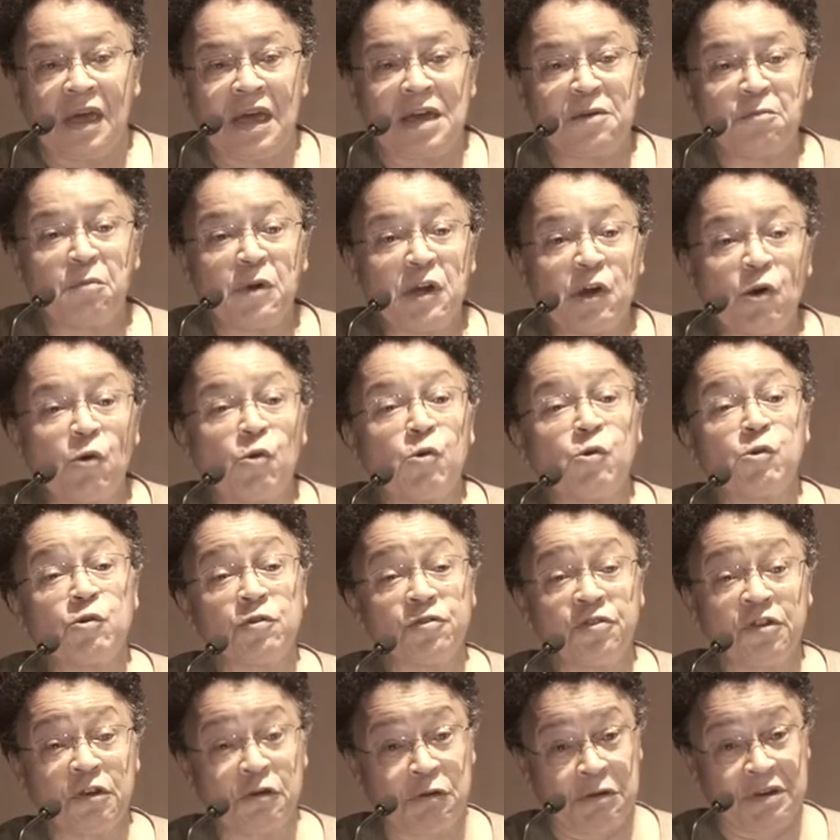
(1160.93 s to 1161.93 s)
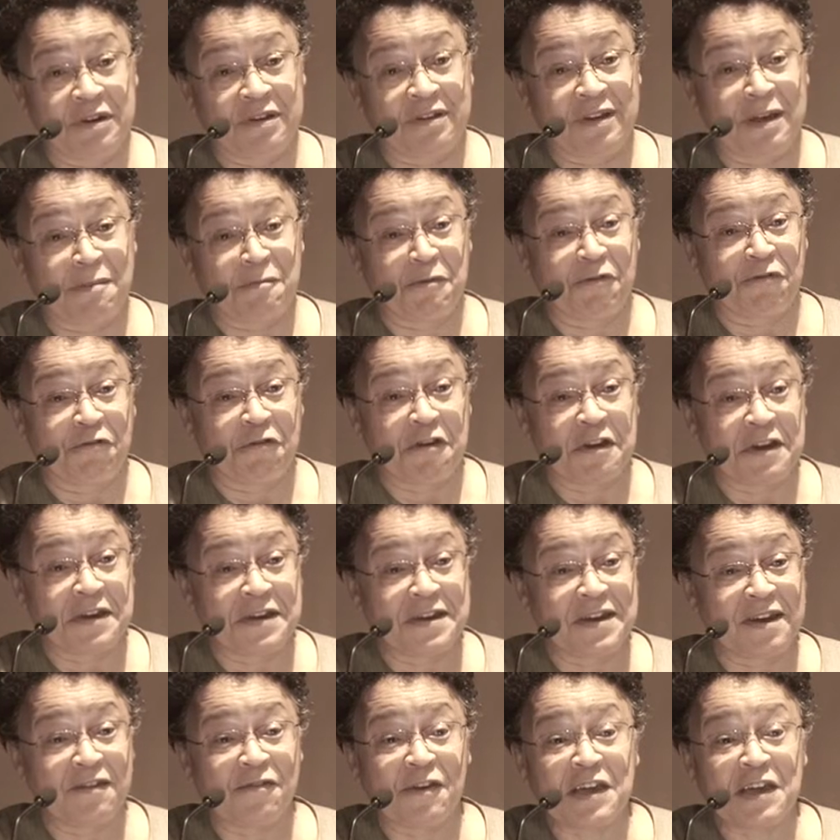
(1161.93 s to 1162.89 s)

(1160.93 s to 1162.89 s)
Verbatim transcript: And we all do it, I'm afraid.